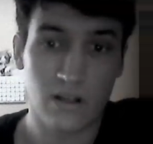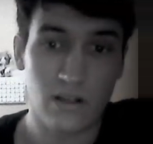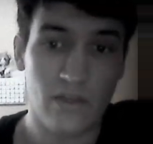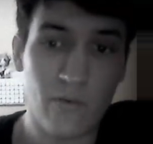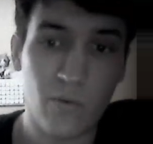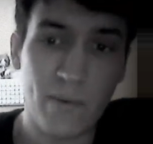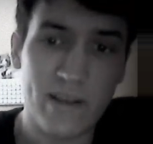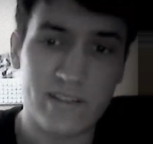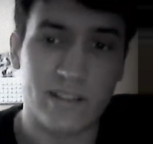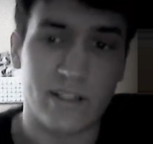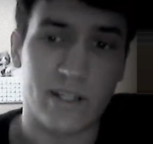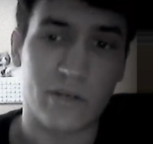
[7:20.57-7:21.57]
They were
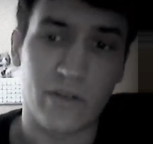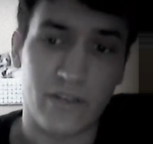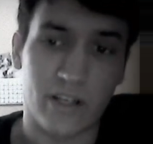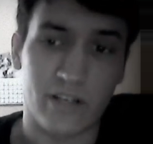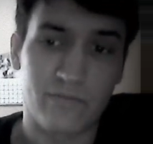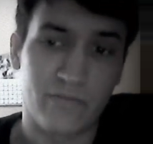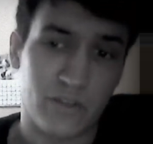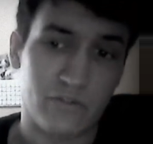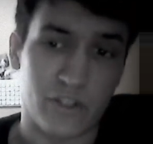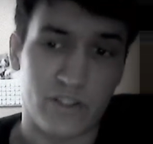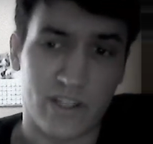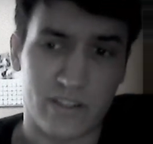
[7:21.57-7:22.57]
basically the equivalent of
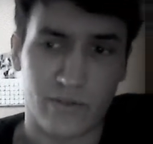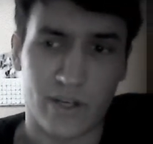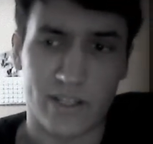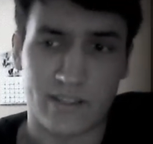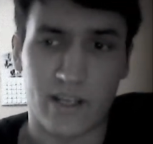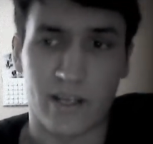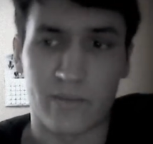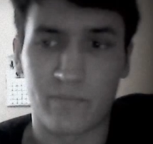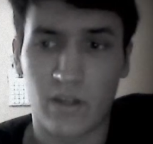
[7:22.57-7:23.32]
50 Shades of Grey today.